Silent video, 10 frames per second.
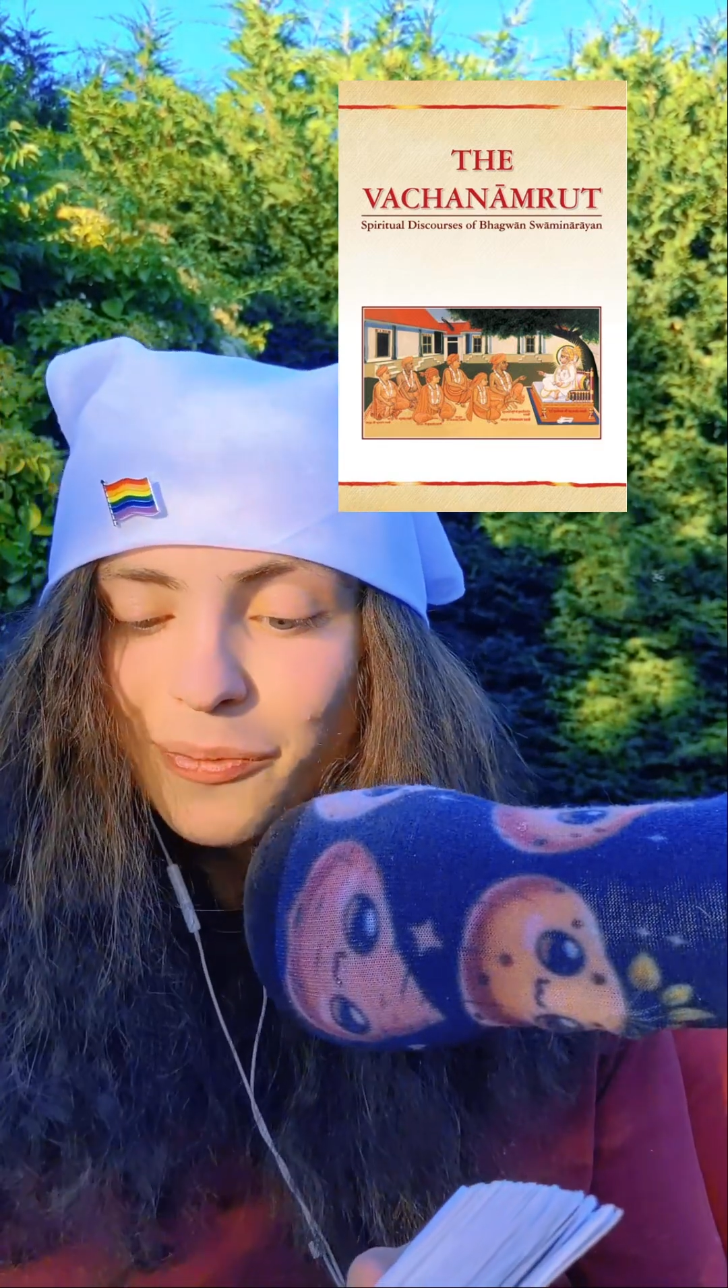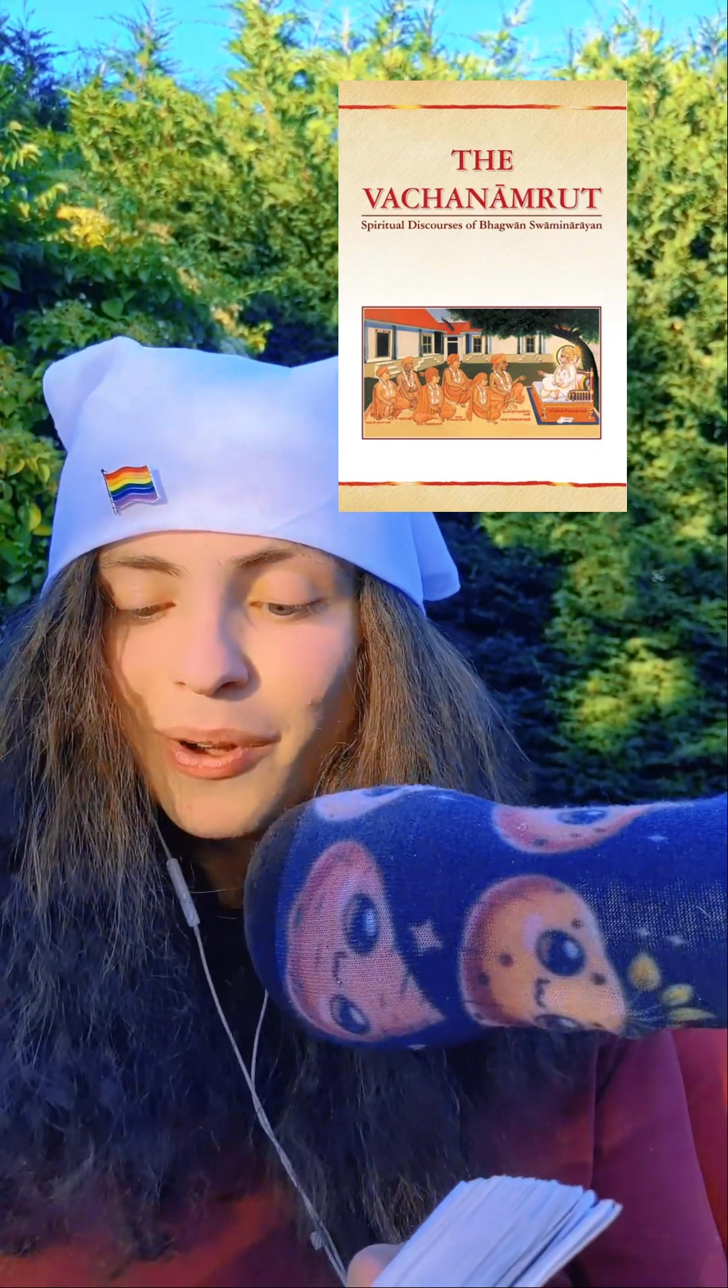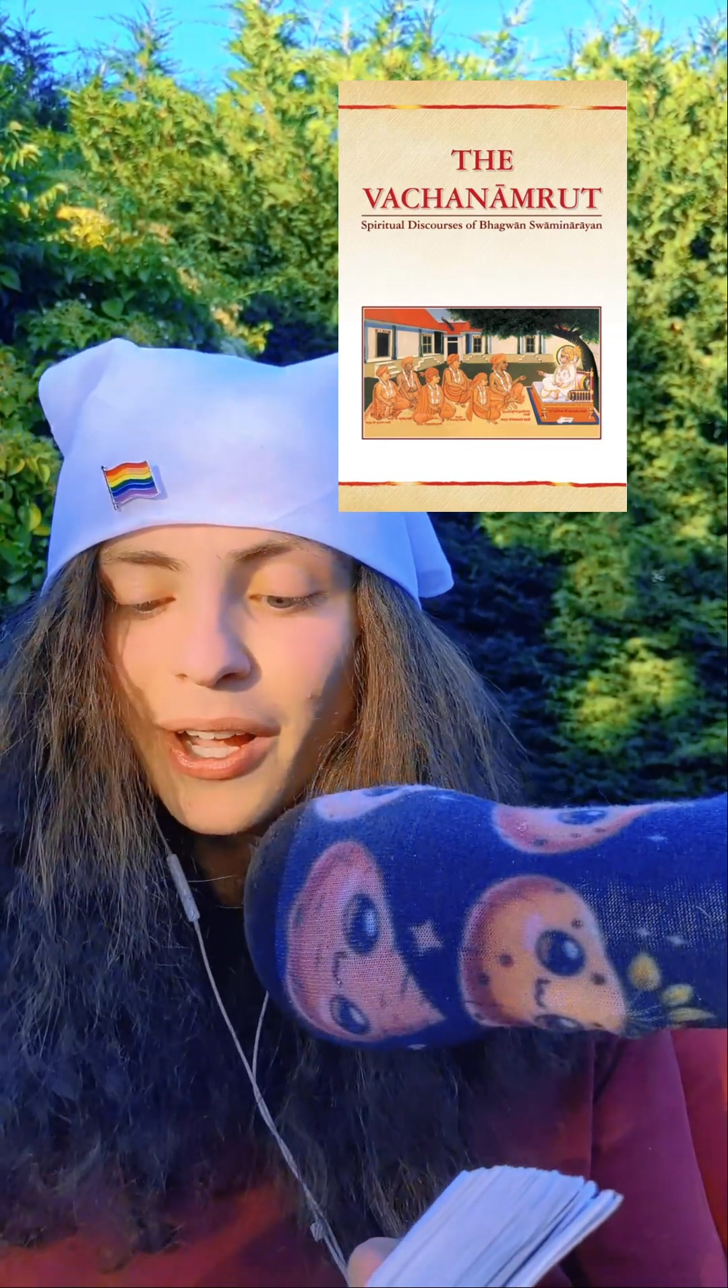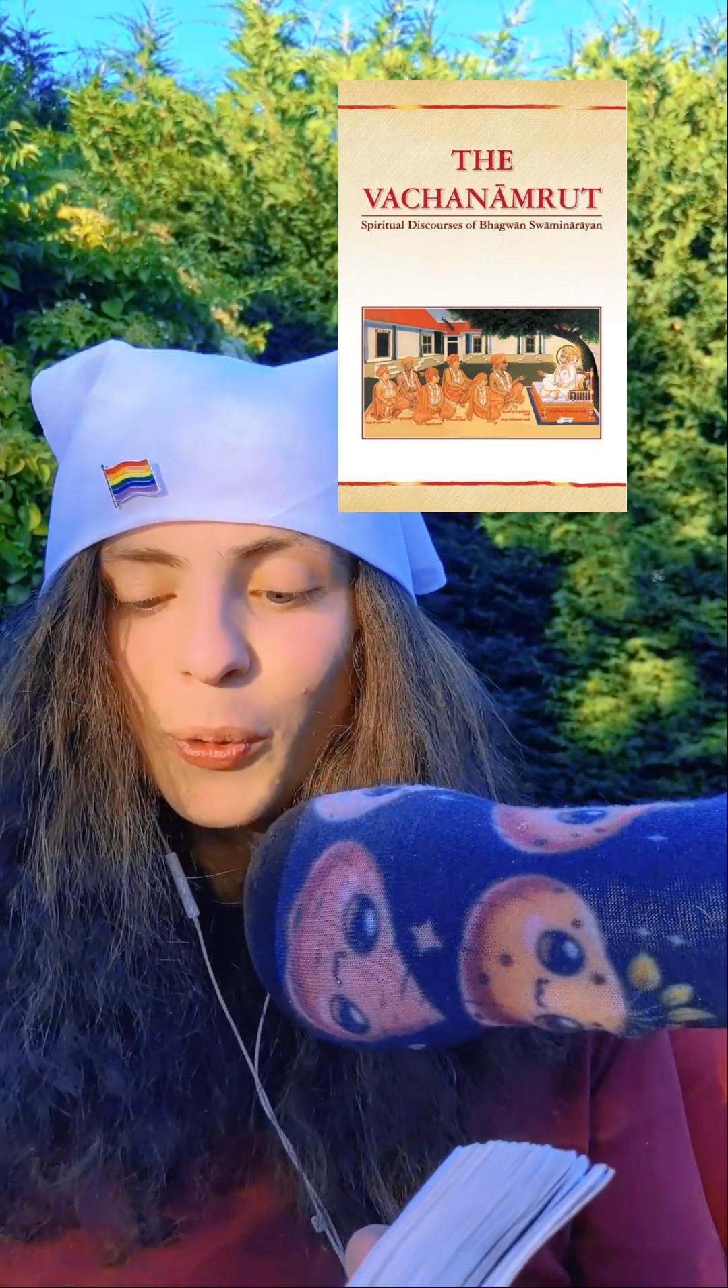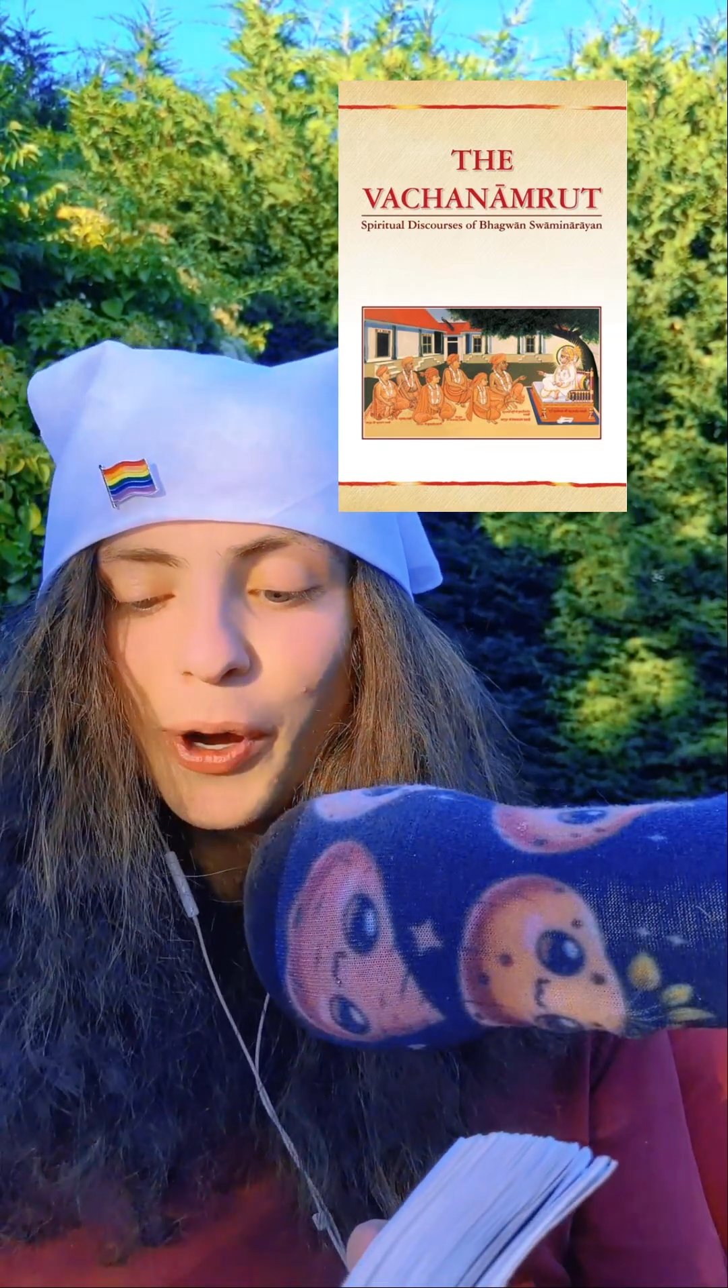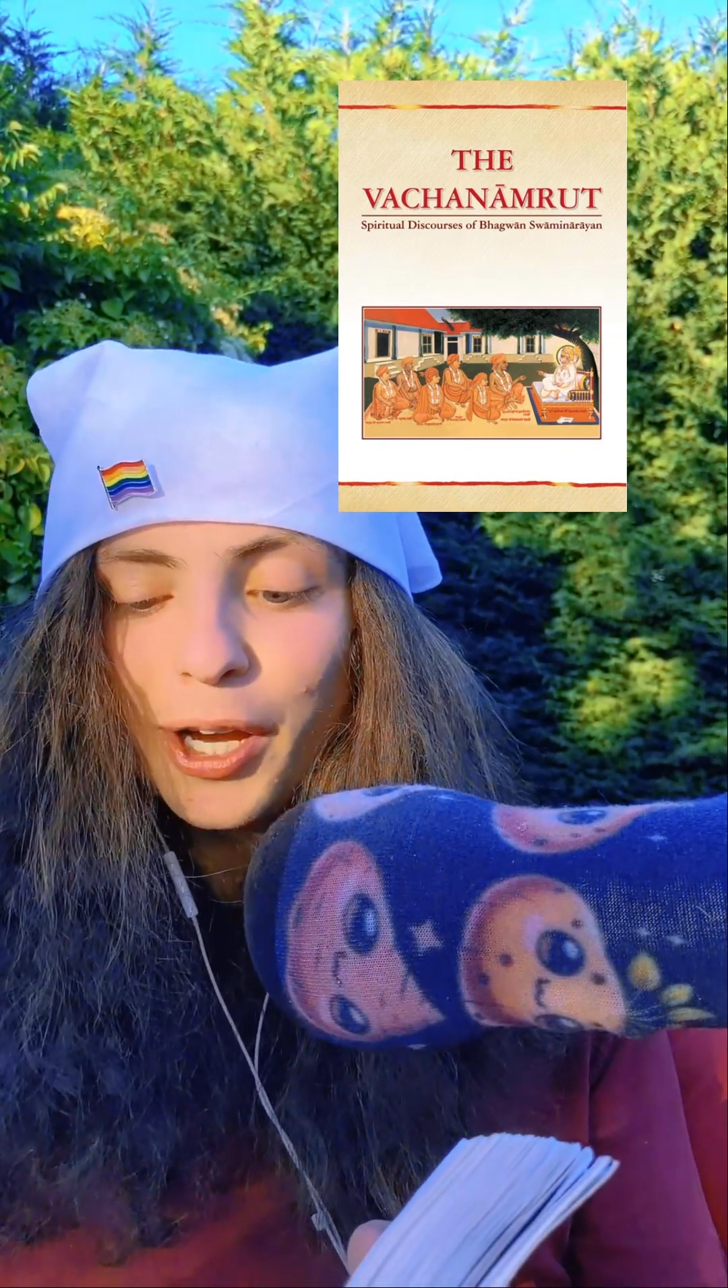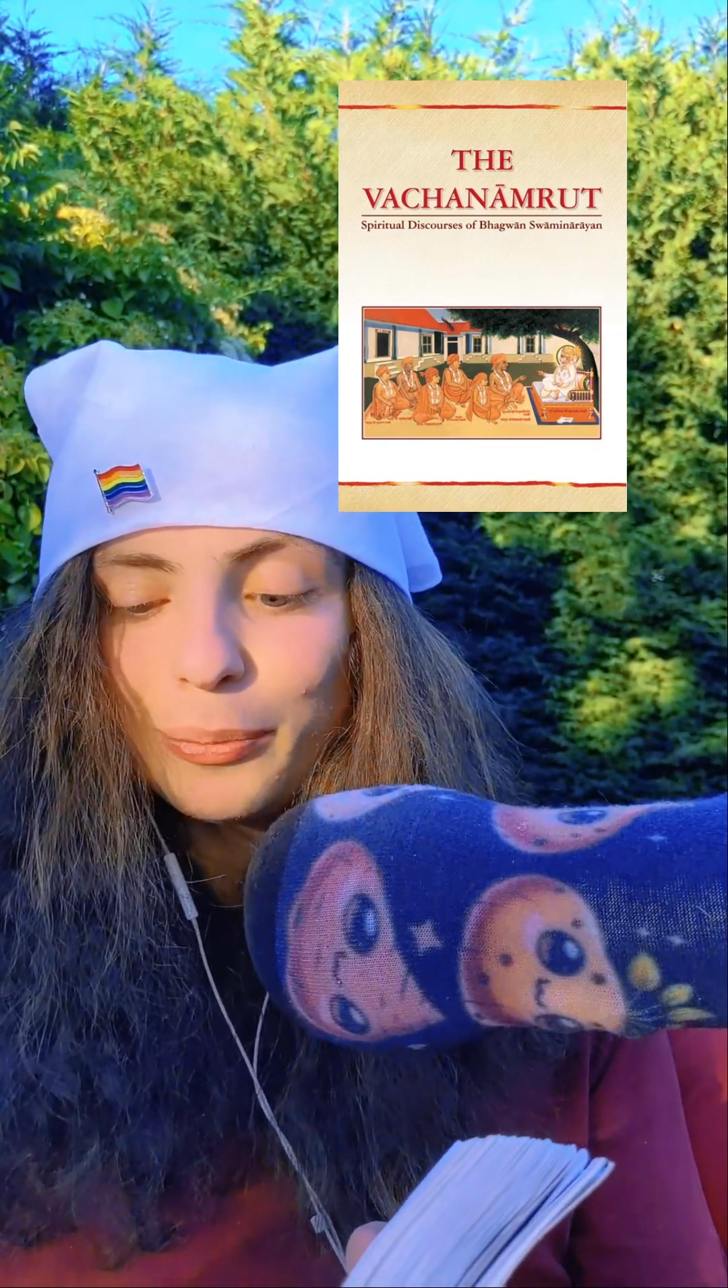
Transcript: Bhagwan